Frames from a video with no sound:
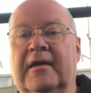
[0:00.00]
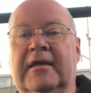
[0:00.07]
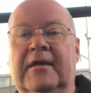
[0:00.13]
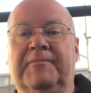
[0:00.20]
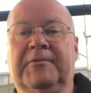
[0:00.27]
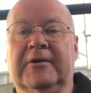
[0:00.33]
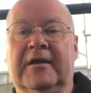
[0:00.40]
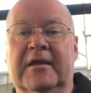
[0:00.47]

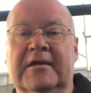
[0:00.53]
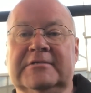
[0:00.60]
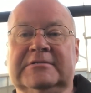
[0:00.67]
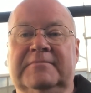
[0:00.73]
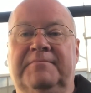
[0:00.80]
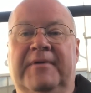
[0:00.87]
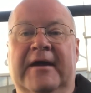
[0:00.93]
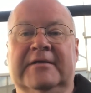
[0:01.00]
Keep your
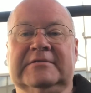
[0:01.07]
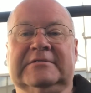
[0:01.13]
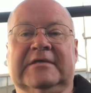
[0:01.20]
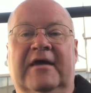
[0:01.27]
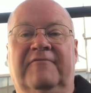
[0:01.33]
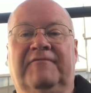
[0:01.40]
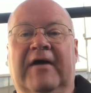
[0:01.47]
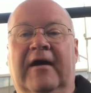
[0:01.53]
kids and pets
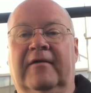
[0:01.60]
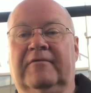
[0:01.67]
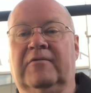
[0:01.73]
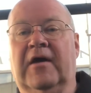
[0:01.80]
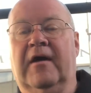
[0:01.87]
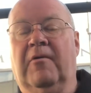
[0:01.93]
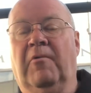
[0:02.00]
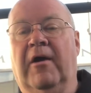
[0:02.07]
safe out
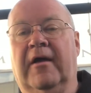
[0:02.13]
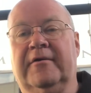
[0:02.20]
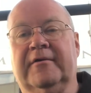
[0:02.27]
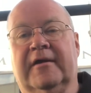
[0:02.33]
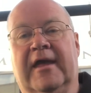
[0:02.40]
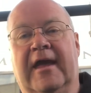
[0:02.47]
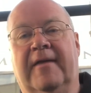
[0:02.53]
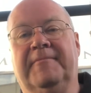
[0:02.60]
while
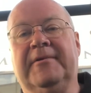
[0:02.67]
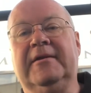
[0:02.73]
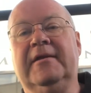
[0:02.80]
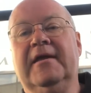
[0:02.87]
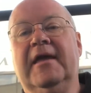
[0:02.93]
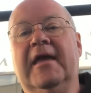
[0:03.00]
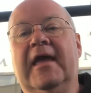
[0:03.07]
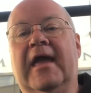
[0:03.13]
you're camping.
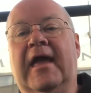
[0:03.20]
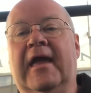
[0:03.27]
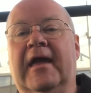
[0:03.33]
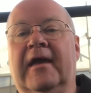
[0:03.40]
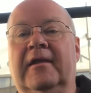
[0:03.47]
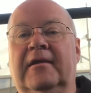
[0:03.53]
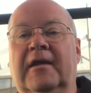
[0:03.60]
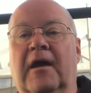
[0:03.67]

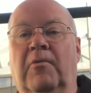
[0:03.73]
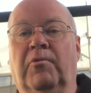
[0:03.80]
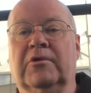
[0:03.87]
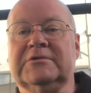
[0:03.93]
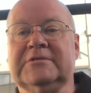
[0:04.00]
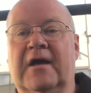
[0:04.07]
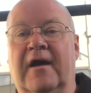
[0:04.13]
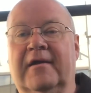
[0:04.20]
And
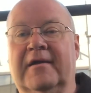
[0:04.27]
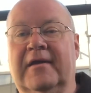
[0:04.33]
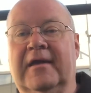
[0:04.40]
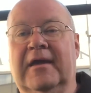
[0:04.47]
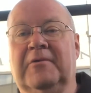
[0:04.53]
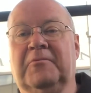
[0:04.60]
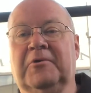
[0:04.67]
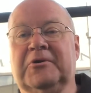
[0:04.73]
we'll talk
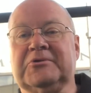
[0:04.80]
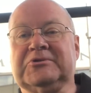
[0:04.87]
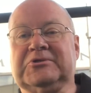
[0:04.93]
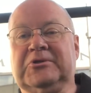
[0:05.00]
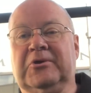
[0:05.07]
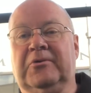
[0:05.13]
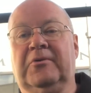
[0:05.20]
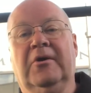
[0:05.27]
again real
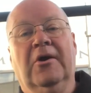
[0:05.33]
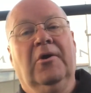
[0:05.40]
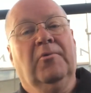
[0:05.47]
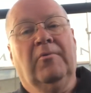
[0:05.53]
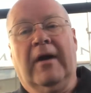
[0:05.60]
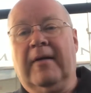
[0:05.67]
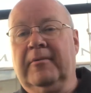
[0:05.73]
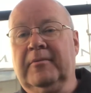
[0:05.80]
soon.
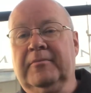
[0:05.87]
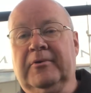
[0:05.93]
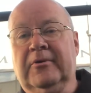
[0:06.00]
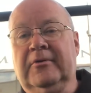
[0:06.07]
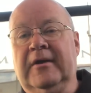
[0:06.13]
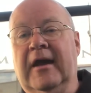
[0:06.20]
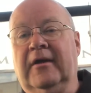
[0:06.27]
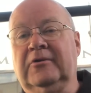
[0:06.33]
Robert
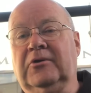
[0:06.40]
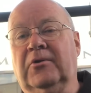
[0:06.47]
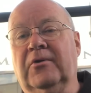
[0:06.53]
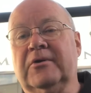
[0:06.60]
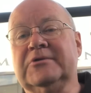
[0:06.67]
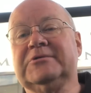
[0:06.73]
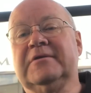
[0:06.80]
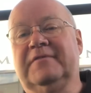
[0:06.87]
Bruton
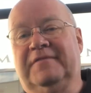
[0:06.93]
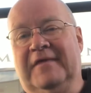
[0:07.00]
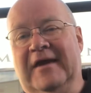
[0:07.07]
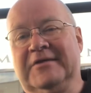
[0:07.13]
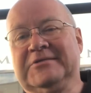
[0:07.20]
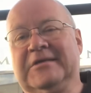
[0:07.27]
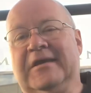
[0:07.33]
Outdoors, thanks